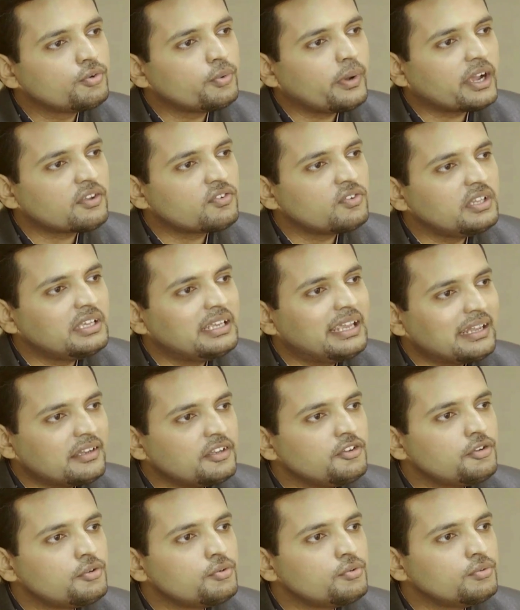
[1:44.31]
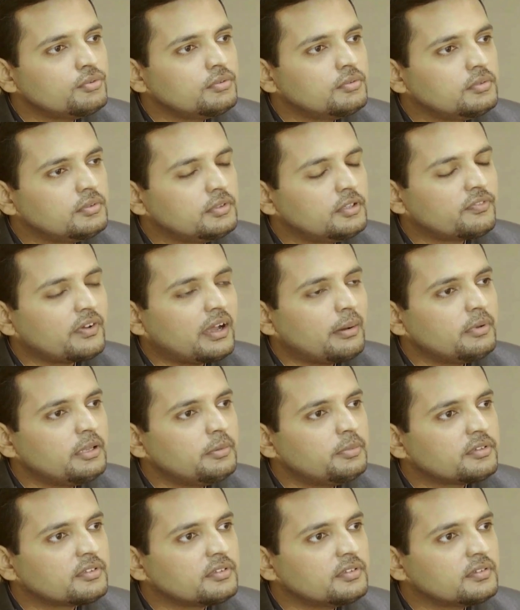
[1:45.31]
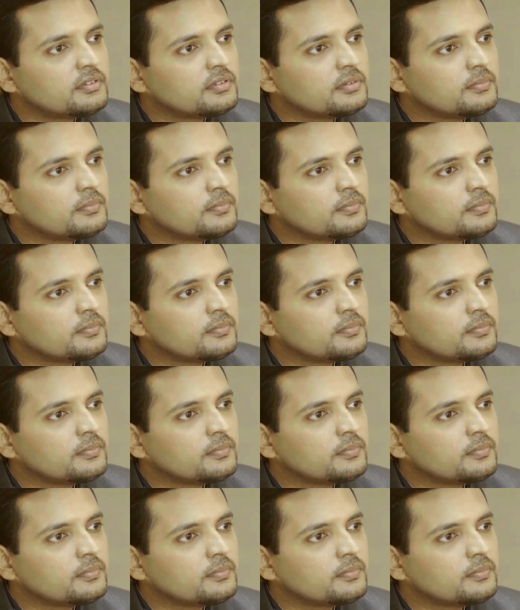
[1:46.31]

to actually get into the family business?